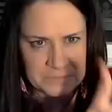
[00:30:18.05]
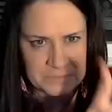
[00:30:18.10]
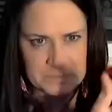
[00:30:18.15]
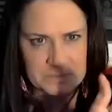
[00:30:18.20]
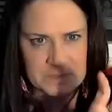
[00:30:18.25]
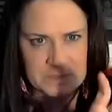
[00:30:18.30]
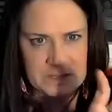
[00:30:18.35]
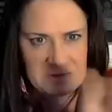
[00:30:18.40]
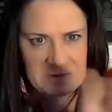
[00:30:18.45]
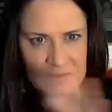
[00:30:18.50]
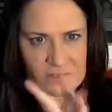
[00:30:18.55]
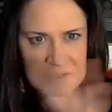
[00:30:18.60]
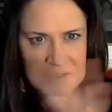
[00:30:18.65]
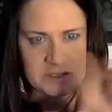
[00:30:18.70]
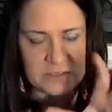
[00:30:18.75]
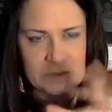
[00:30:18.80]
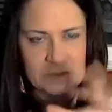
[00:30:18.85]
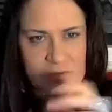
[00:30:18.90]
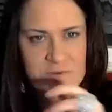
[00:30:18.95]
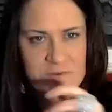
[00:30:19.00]
leaving
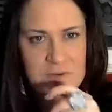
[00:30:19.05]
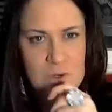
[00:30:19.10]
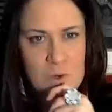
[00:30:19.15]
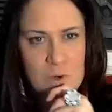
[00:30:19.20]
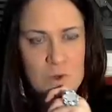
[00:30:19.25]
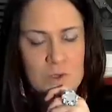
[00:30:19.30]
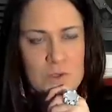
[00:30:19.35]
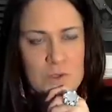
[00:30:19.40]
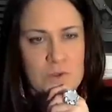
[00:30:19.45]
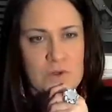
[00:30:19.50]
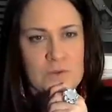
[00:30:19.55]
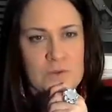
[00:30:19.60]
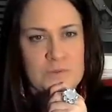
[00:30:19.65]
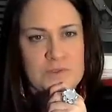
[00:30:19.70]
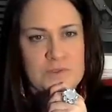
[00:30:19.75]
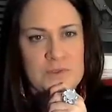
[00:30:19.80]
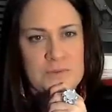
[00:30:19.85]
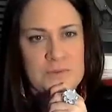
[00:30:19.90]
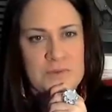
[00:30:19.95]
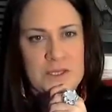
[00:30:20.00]
just sort of a core group.
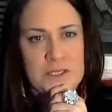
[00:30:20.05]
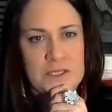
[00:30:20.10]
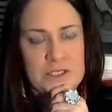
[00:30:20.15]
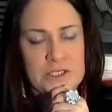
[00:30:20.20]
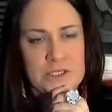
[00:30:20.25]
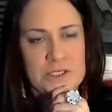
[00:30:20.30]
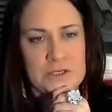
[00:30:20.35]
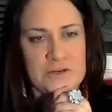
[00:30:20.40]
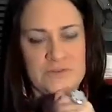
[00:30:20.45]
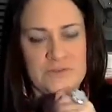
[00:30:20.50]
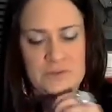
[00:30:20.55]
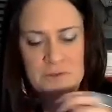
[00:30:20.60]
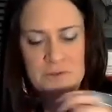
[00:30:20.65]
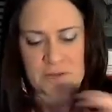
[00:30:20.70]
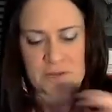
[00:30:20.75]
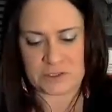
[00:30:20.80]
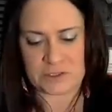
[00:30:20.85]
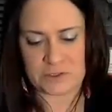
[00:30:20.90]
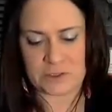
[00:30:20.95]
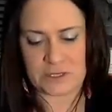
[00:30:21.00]
So I'm not sure if you
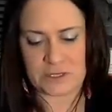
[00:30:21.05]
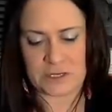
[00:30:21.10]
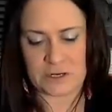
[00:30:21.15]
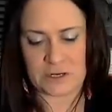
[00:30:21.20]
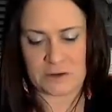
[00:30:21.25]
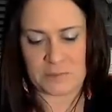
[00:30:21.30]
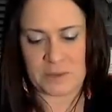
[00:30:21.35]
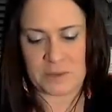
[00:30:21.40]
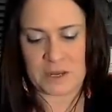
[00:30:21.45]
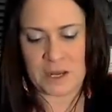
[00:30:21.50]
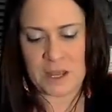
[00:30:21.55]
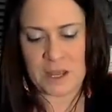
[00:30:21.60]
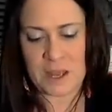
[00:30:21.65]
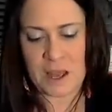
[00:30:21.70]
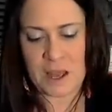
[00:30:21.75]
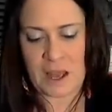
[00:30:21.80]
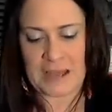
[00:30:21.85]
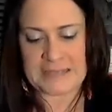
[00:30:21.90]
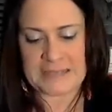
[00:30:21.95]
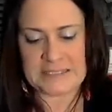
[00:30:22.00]
guys are here, but
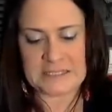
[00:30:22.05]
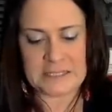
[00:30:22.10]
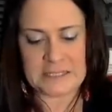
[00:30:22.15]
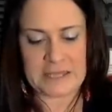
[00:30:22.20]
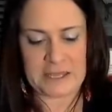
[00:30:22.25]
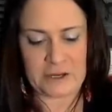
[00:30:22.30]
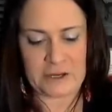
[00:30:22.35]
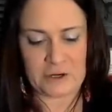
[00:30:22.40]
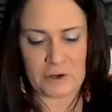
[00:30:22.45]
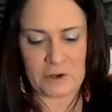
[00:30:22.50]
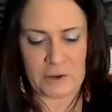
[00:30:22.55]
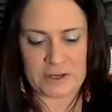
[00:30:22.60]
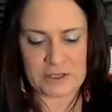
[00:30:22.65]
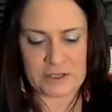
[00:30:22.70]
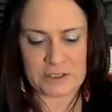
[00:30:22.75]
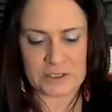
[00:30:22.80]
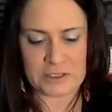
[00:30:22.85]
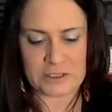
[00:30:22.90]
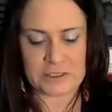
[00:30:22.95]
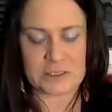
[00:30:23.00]
I did get your
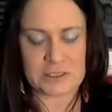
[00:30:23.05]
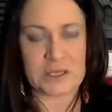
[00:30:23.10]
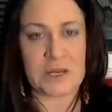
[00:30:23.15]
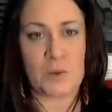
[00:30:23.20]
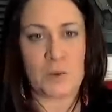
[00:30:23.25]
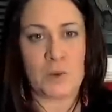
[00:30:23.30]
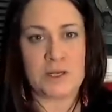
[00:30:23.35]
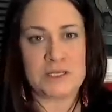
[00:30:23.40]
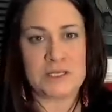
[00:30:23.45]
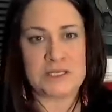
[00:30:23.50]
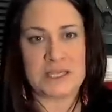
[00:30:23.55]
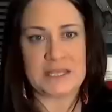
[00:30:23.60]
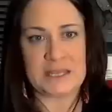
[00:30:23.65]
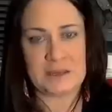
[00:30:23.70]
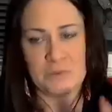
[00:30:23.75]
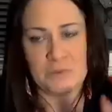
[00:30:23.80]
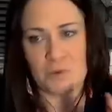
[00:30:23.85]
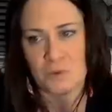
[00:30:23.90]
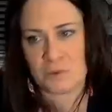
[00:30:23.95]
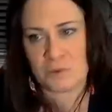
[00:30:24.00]
questions, and I want to take
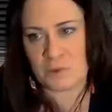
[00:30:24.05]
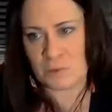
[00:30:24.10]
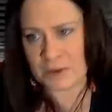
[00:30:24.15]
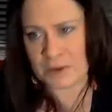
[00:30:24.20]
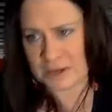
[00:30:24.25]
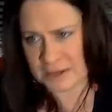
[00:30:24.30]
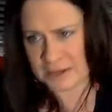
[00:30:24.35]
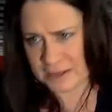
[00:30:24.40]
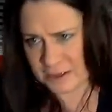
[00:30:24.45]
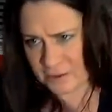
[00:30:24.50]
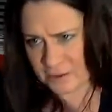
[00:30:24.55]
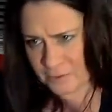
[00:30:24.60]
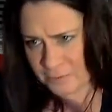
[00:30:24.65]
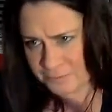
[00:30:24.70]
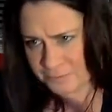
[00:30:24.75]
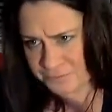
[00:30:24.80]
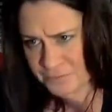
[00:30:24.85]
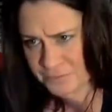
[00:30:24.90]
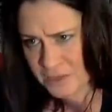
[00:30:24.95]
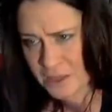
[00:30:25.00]
a moment right now.
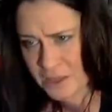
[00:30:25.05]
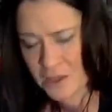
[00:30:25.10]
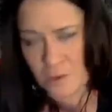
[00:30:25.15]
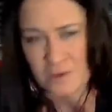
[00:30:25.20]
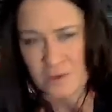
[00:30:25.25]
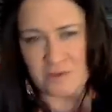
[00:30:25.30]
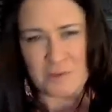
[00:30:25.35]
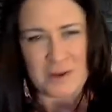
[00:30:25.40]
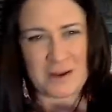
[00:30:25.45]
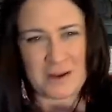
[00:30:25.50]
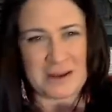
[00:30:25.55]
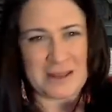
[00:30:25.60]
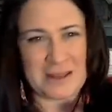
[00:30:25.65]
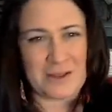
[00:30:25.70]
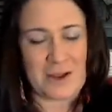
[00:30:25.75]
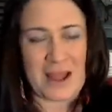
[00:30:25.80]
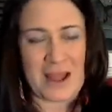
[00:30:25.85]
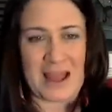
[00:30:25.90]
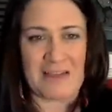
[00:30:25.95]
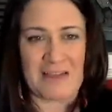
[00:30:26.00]
We have about
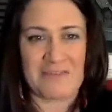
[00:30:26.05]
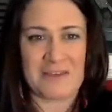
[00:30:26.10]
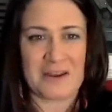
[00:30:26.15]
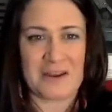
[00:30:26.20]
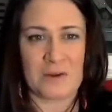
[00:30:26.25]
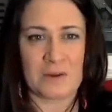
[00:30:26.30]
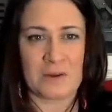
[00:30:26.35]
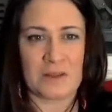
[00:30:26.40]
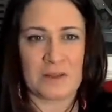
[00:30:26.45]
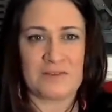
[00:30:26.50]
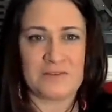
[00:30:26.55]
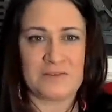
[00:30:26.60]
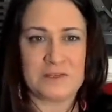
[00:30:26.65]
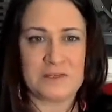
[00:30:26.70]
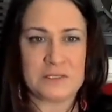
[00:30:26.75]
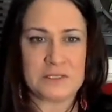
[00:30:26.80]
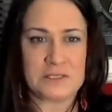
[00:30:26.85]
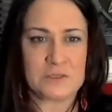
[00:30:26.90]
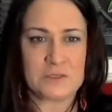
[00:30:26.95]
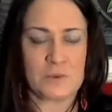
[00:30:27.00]
another half an hour left
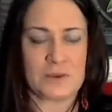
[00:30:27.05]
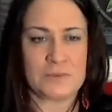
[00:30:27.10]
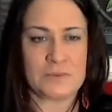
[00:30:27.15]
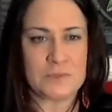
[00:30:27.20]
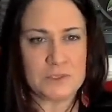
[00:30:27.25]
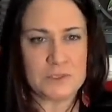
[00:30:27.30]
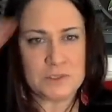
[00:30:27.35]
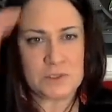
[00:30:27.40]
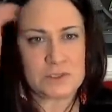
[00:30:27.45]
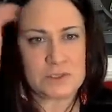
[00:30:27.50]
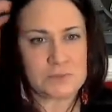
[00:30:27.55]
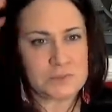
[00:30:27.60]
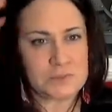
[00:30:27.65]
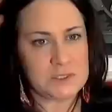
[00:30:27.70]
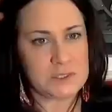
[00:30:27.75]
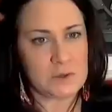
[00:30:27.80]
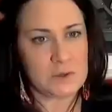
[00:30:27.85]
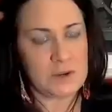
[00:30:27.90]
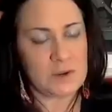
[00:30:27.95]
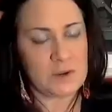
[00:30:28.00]
in this web stream,
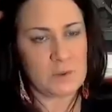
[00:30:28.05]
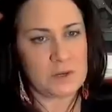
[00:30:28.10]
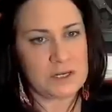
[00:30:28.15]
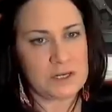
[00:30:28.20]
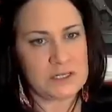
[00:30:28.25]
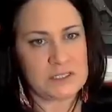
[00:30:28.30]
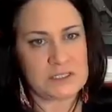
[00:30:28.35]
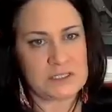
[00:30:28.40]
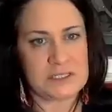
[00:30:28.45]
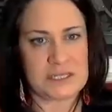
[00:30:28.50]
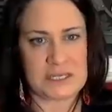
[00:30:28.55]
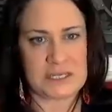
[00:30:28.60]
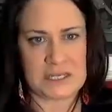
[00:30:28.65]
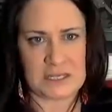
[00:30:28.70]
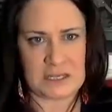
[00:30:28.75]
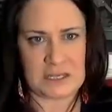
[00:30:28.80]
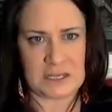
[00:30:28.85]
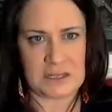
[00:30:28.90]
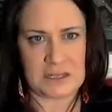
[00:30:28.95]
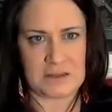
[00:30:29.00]
so I want to just take
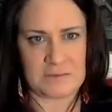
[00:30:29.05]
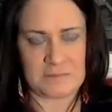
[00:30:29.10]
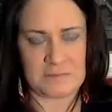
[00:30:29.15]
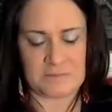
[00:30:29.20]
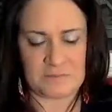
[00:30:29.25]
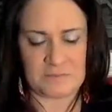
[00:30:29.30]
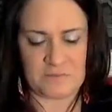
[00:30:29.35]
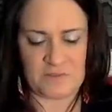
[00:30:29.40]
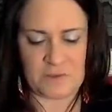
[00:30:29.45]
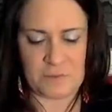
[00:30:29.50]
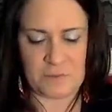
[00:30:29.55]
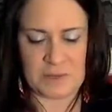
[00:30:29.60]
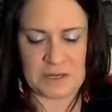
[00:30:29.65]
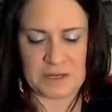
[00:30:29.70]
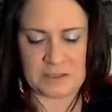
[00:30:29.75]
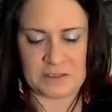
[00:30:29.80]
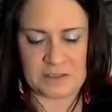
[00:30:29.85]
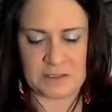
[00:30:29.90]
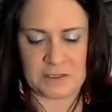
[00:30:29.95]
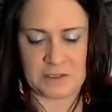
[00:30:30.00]
a few
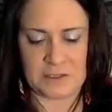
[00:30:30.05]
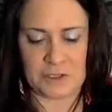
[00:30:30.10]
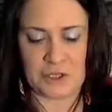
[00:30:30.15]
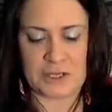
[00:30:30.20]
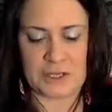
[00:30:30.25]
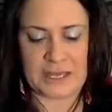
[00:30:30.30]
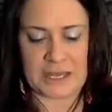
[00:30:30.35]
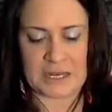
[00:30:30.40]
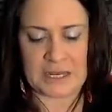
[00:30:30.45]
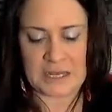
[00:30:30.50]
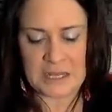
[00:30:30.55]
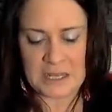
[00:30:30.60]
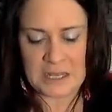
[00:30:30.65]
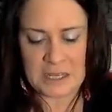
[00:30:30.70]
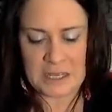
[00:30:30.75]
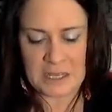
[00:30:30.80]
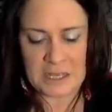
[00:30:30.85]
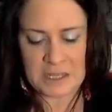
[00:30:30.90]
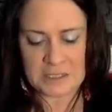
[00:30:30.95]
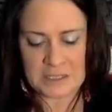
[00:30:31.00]
minutes and look at
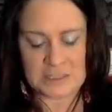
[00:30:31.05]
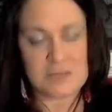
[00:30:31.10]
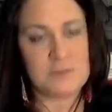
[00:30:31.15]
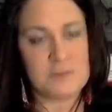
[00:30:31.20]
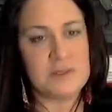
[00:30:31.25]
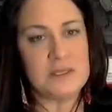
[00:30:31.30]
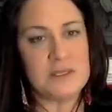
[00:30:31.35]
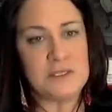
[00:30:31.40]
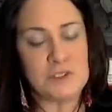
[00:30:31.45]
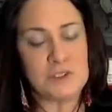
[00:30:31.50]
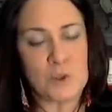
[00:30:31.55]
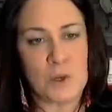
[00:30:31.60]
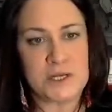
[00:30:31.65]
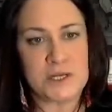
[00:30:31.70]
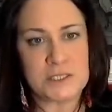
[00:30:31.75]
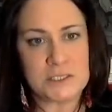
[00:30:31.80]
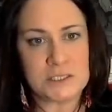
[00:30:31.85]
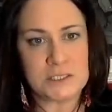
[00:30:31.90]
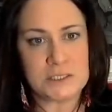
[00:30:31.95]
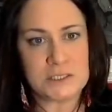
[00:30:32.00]
some of these
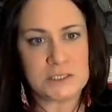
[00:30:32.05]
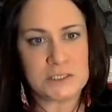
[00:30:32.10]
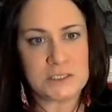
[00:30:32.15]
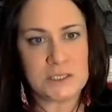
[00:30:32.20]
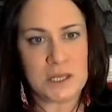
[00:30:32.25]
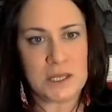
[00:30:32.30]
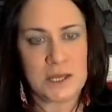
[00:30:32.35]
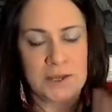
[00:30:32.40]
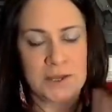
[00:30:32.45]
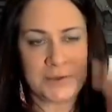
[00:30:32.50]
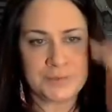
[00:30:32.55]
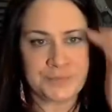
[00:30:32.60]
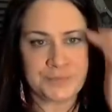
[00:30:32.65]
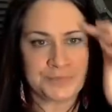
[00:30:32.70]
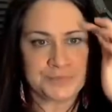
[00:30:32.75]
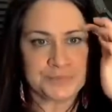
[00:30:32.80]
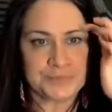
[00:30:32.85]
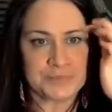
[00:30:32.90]
questions and